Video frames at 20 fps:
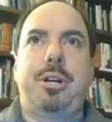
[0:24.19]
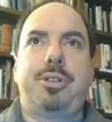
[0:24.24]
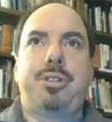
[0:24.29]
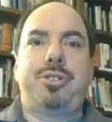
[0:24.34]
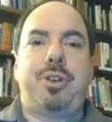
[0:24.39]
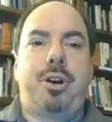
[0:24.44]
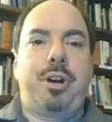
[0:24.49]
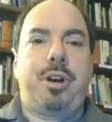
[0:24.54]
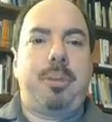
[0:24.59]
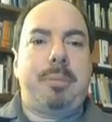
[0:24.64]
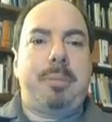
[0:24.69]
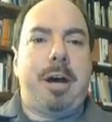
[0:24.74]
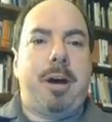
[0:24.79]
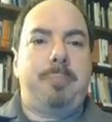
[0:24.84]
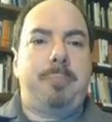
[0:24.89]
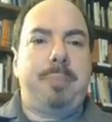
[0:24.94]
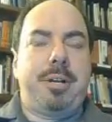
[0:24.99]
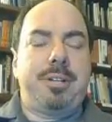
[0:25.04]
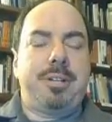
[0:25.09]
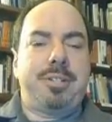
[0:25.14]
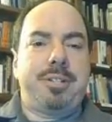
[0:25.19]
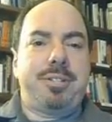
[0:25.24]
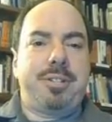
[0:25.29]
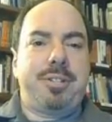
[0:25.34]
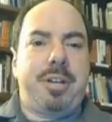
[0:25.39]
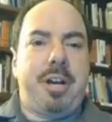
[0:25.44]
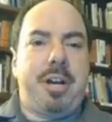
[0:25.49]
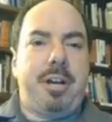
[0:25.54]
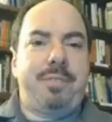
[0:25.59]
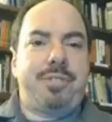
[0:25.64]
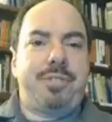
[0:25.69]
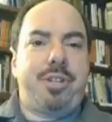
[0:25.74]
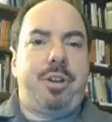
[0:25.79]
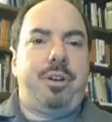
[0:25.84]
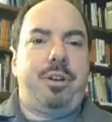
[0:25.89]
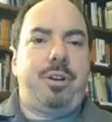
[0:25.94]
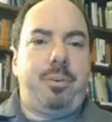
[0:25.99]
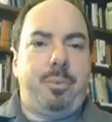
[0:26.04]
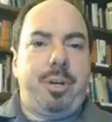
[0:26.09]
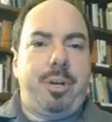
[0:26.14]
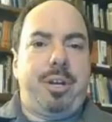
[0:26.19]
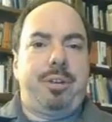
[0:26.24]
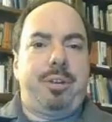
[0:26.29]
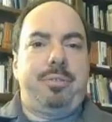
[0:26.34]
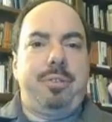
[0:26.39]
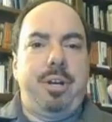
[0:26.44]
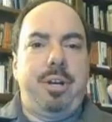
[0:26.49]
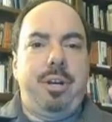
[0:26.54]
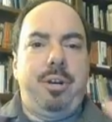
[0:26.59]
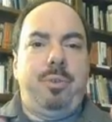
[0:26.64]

talk about because it's the kind of security we can